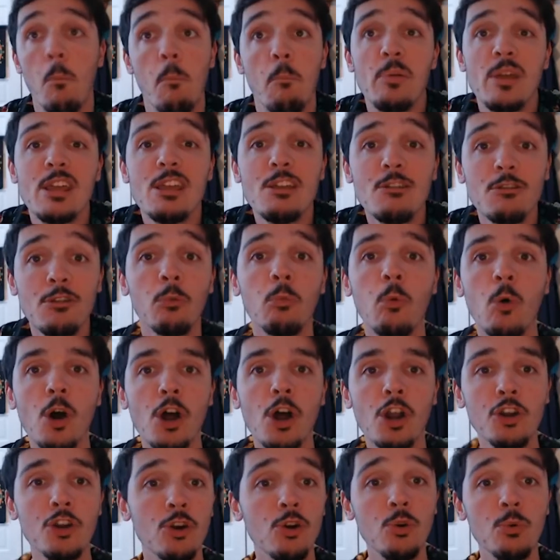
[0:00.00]
be the
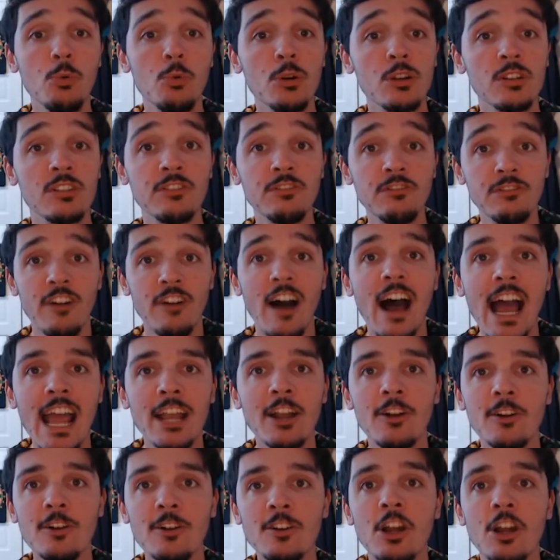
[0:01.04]
one who was
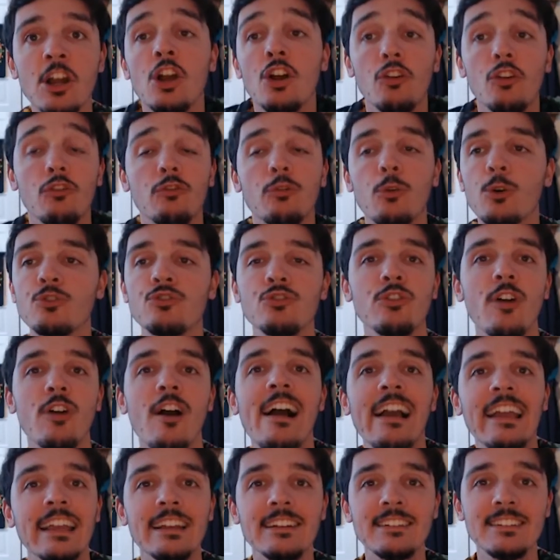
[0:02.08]
fired for
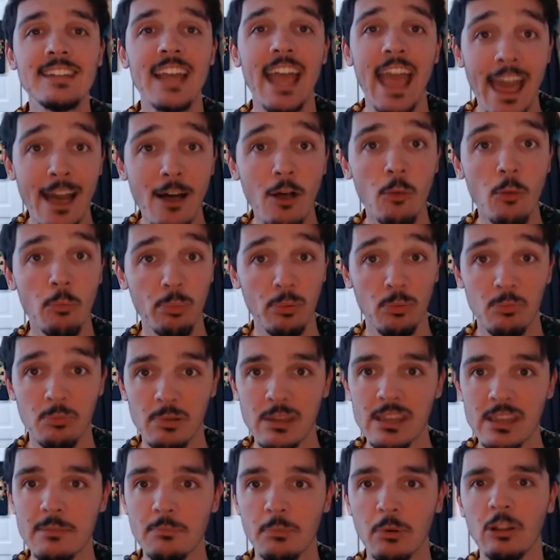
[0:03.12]
trying to help
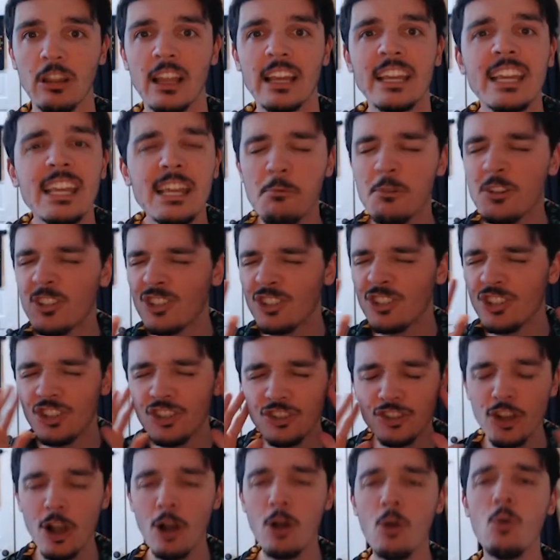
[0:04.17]
people. Like, he was
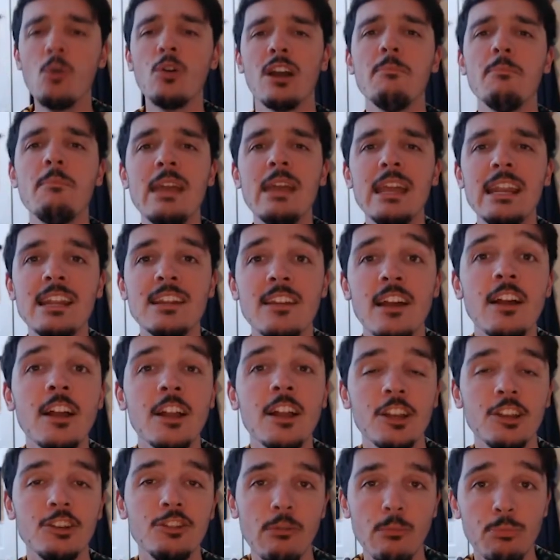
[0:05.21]
so committed
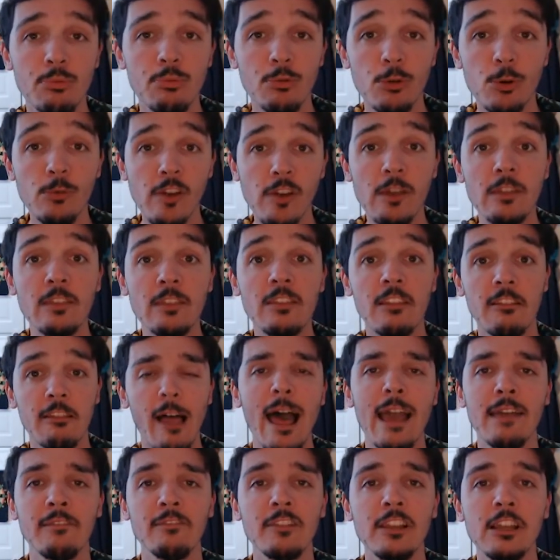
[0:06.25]
to improving the
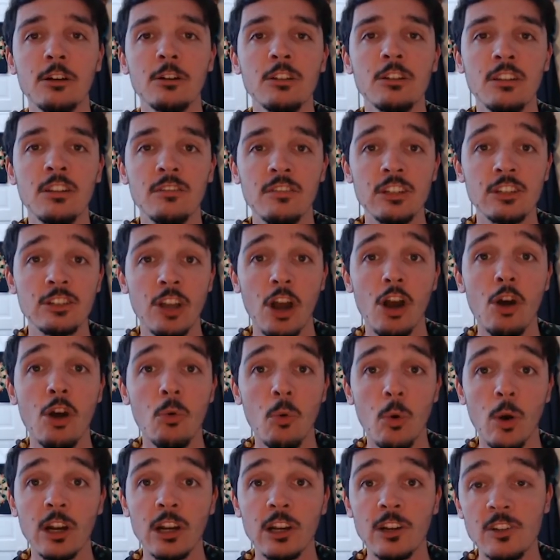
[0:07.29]
livelihoods of his
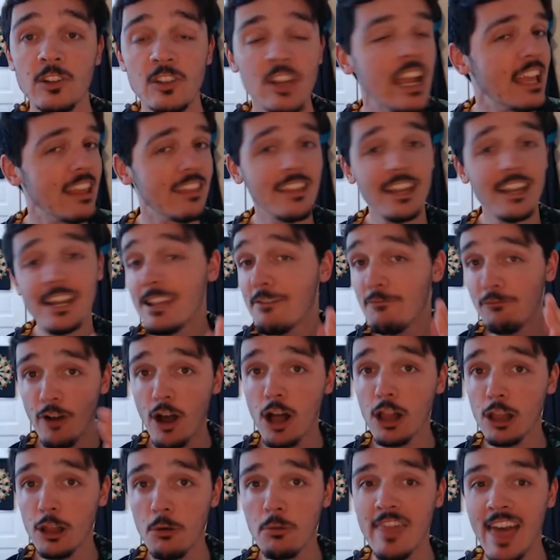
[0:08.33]
coworkers that he
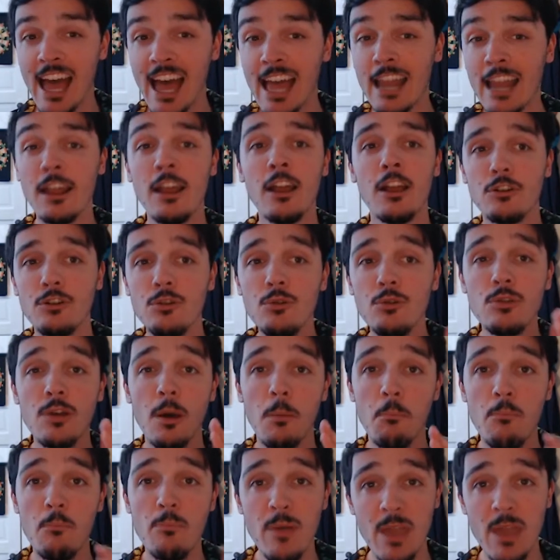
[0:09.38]
followed that to the
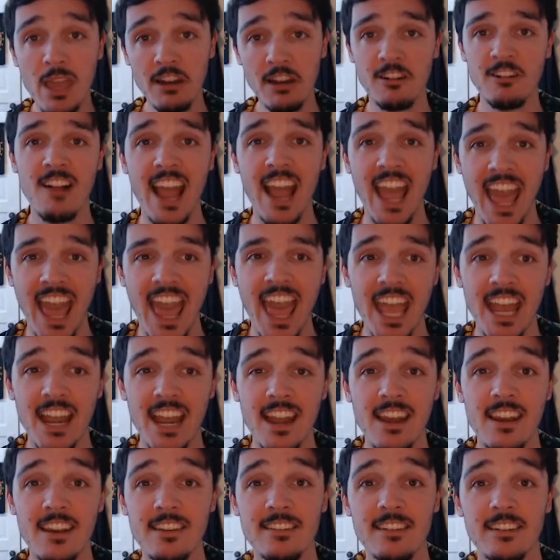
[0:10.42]
bitter
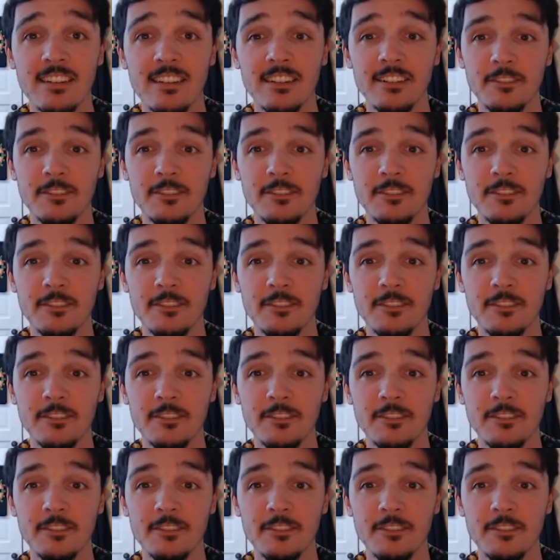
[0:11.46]
end.